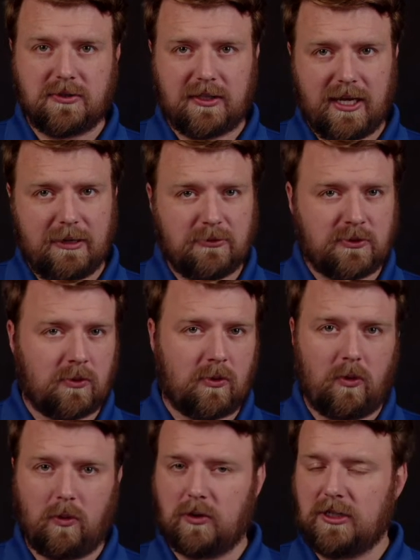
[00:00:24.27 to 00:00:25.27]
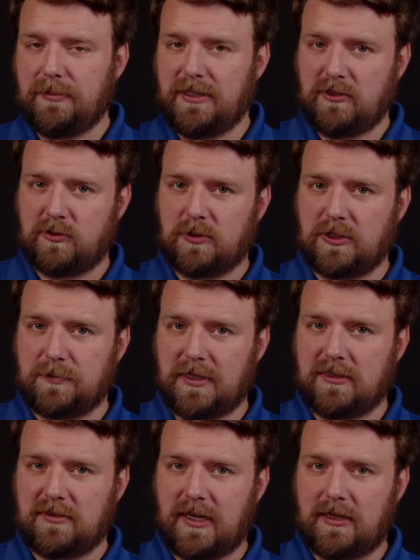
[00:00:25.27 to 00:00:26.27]
the cameras are already being switched by
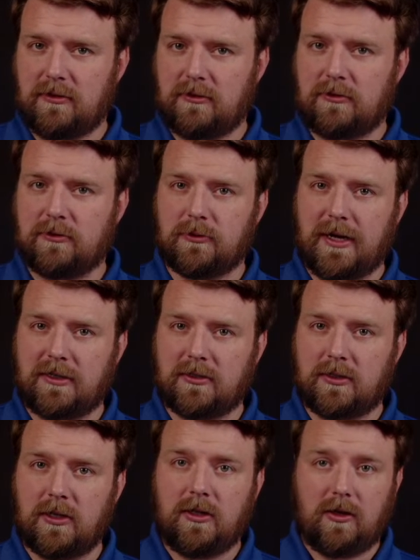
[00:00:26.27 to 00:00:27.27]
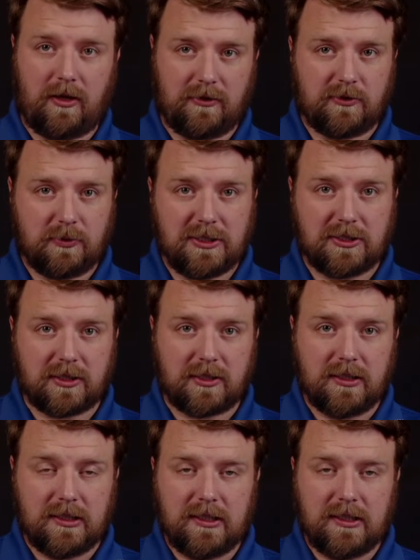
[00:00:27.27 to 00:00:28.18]
the technical director on the switcher.